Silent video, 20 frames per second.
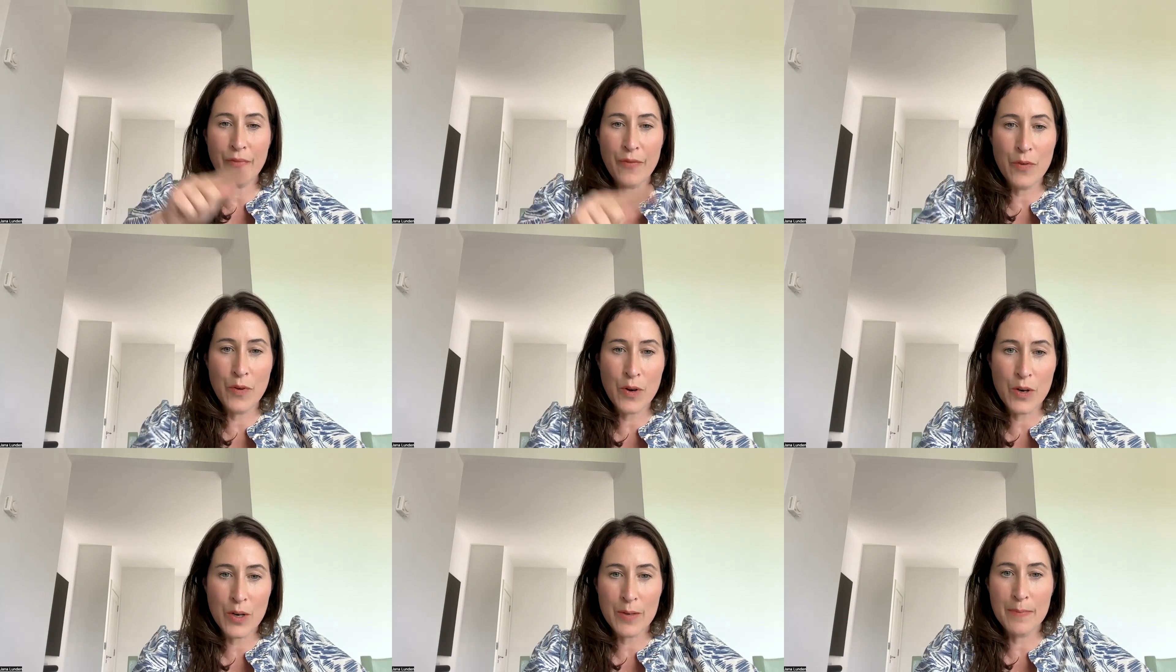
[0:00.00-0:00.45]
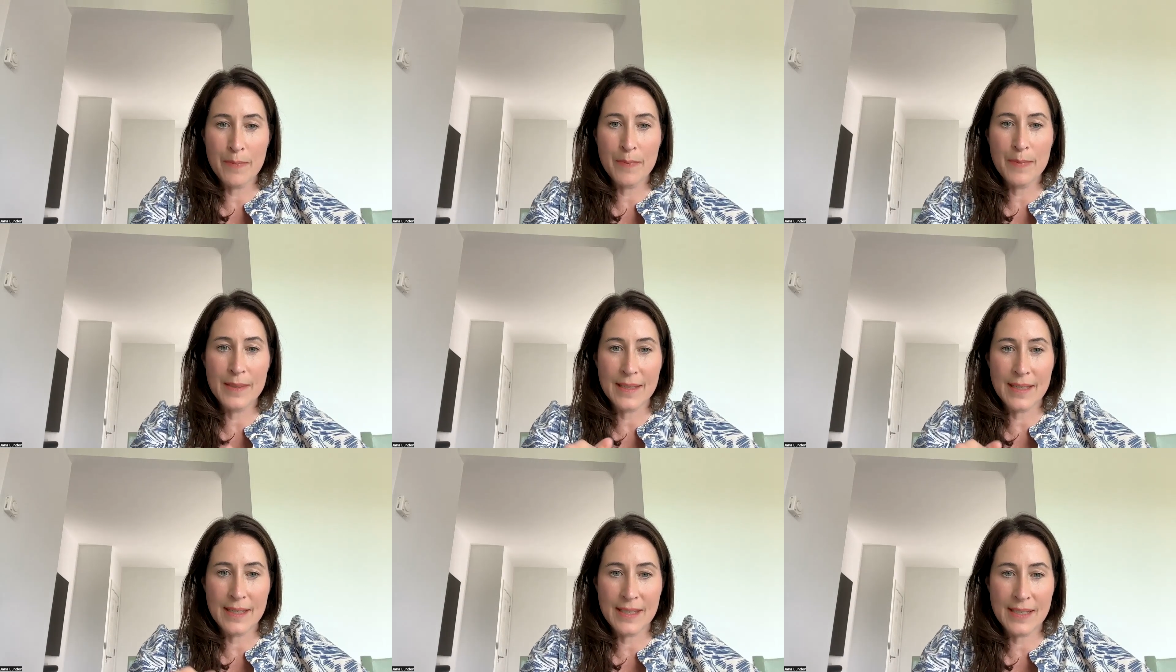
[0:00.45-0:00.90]
Forum
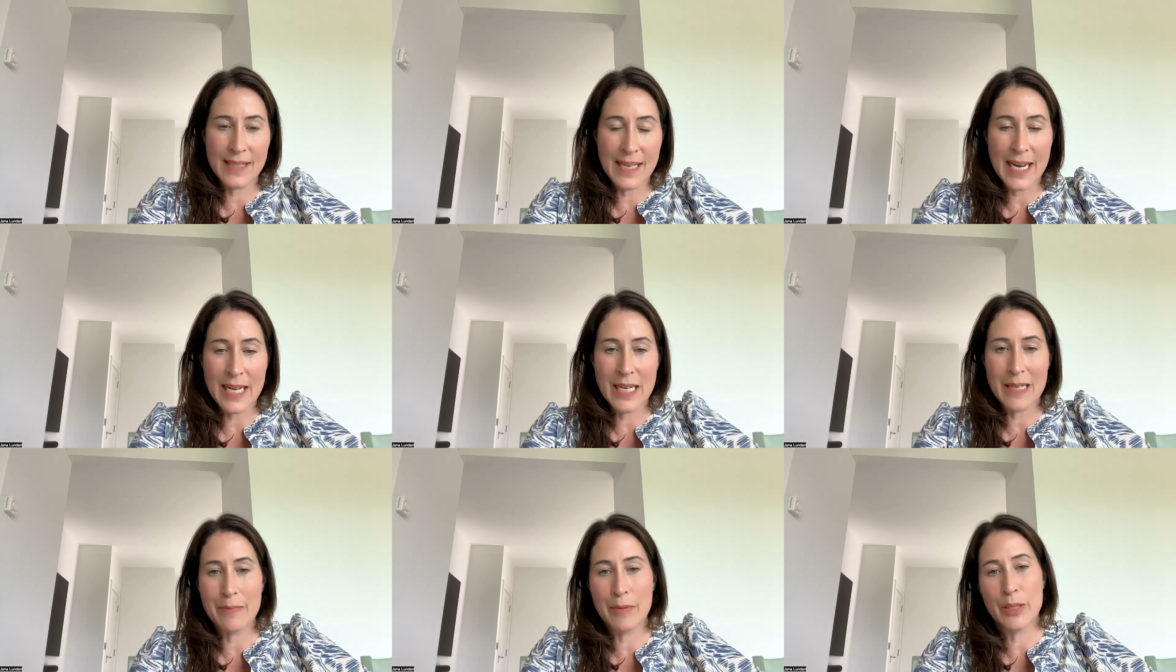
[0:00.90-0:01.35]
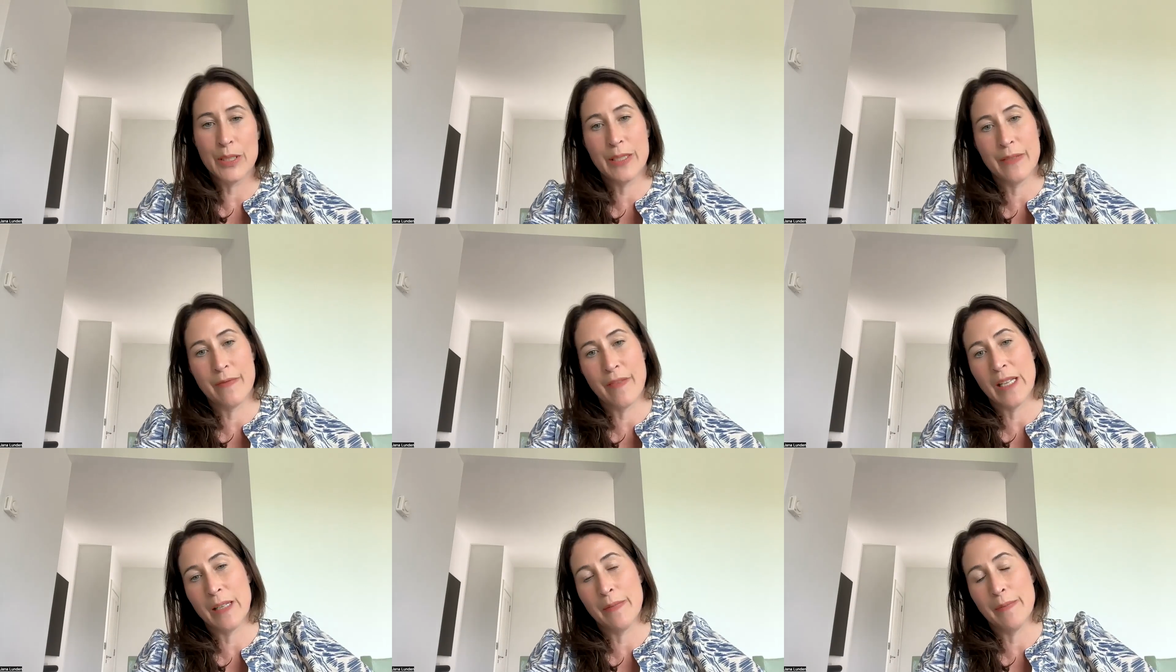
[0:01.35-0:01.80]
Sustainable
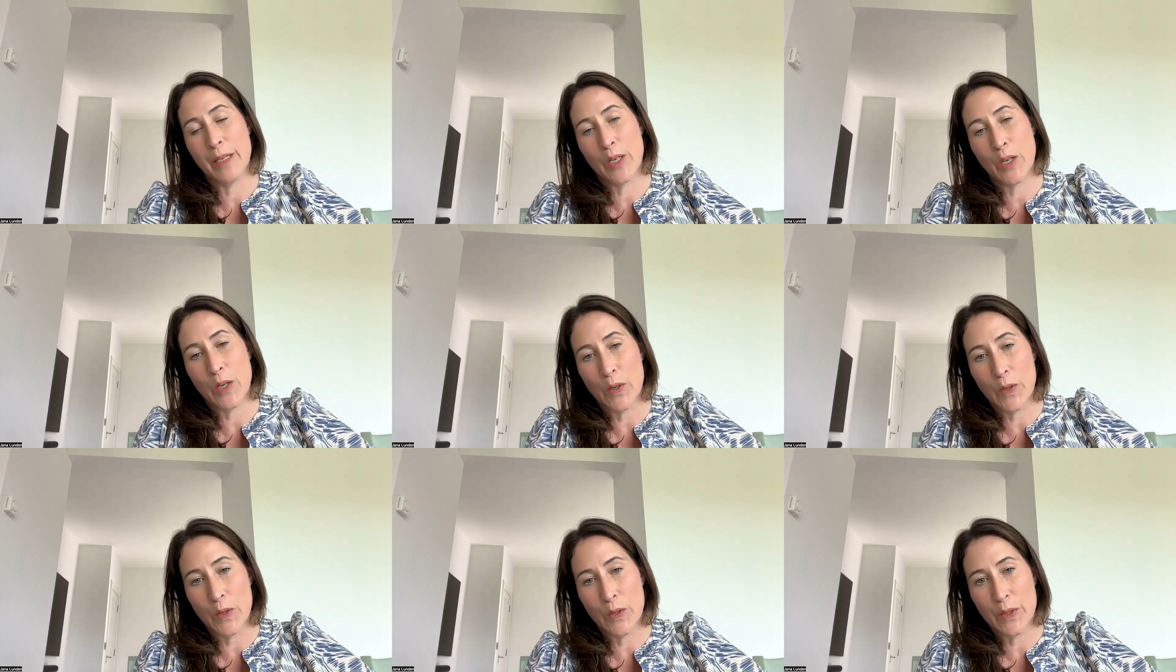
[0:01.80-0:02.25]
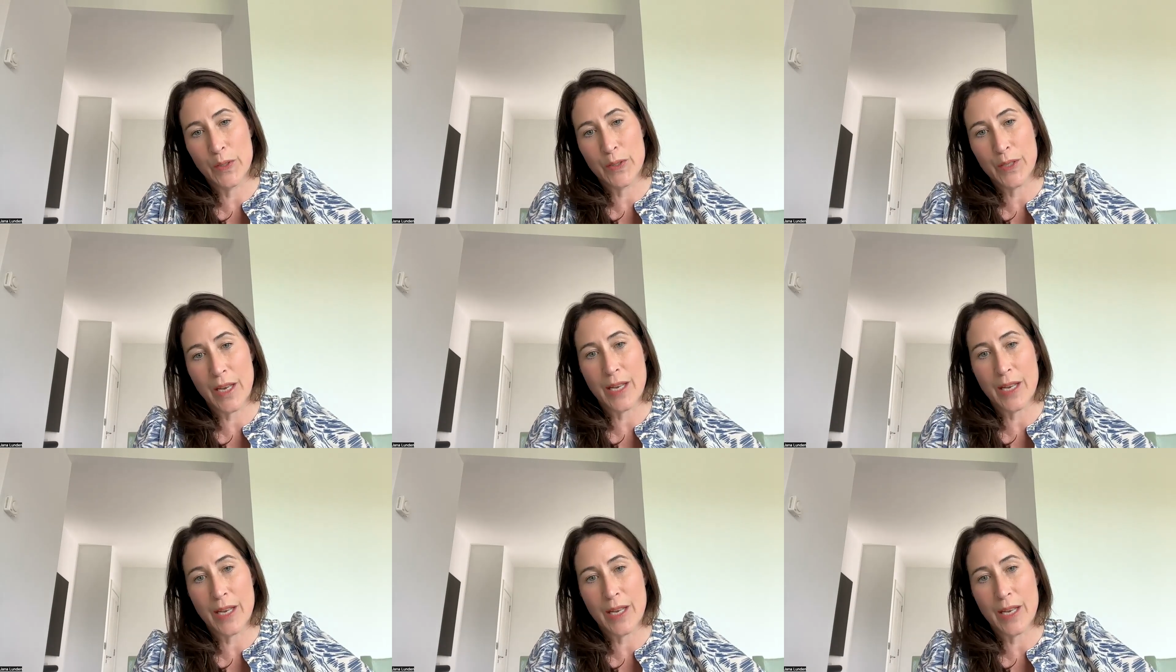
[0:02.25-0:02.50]
Development Goals,